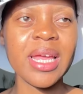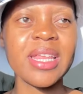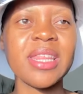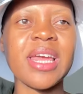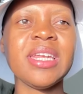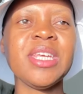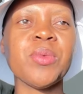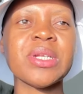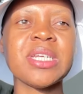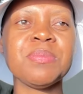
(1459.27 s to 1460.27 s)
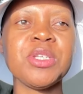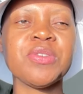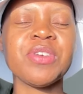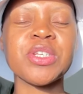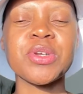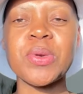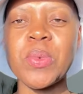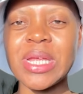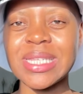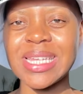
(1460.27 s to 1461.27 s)
Then he wanted me to fetch it on
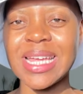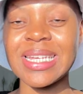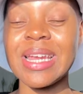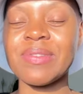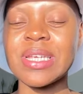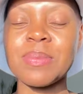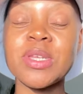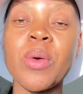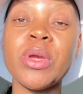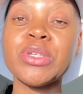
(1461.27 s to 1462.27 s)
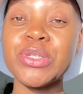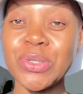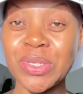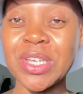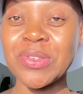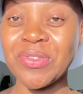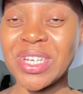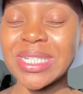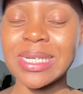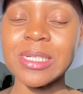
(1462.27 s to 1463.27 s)
Wednesday. I didn't have time. So I went on Tuesday to
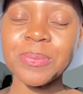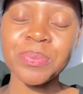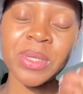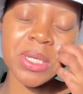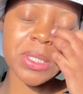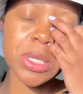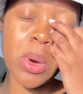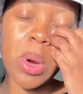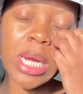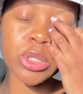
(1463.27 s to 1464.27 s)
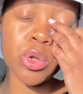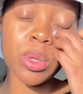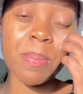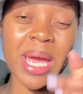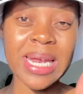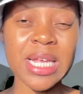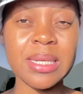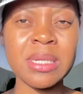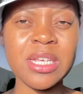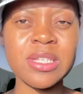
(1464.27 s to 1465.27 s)
fetch it. So I told my
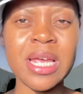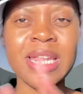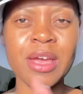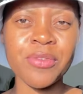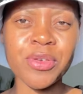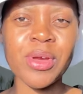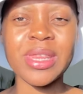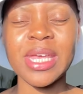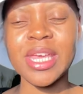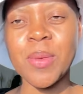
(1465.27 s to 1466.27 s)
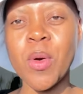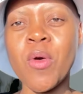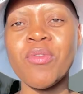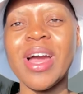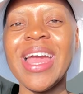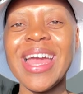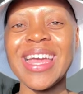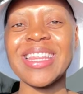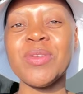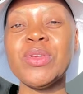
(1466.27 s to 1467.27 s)
niece and nephew, and they came over.
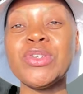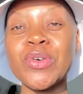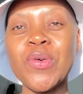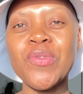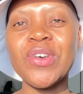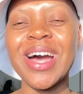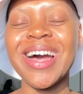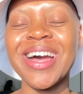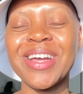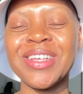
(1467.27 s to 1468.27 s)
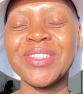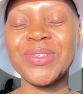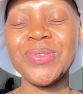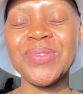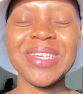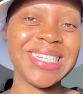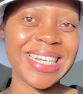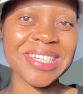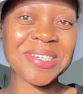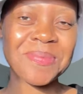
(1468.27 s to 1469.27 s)
And then we drove to the
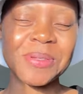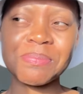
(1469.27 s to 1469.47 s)
dealership.